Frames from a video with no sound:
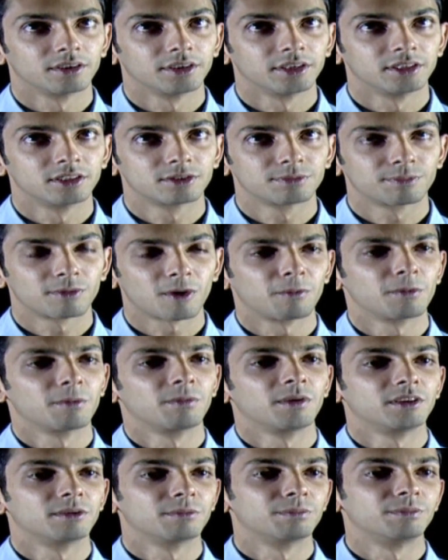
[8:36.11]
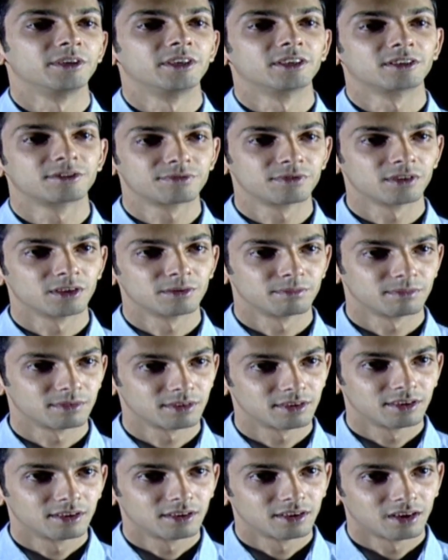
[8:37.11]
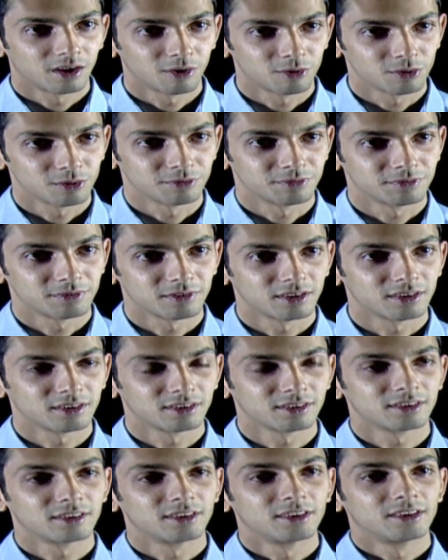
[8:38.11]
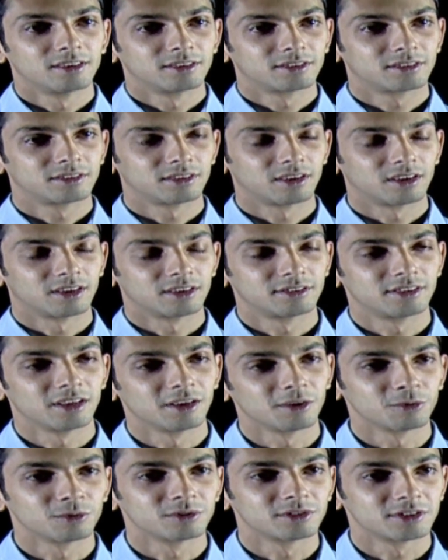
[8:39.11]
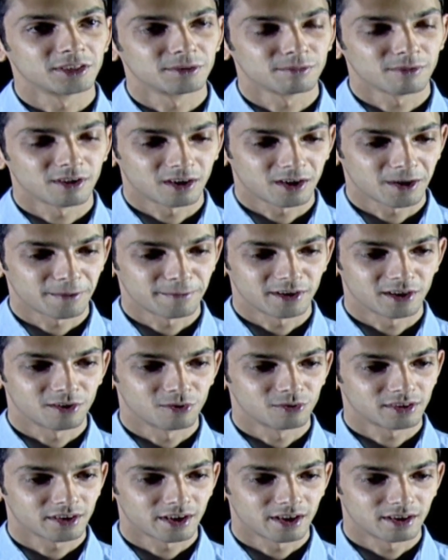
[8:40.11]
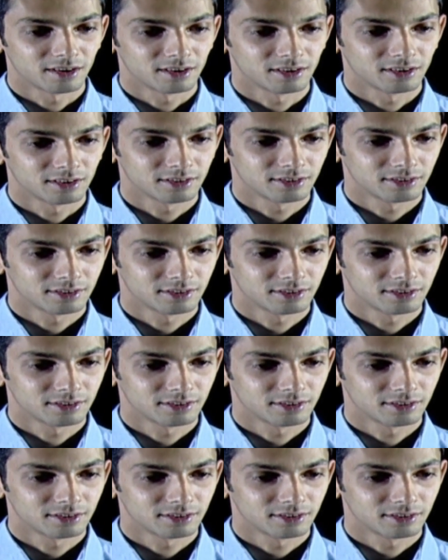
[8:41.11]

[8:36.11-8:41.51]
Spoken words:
it's probably the biggest film out of Telugu cinema coming out, and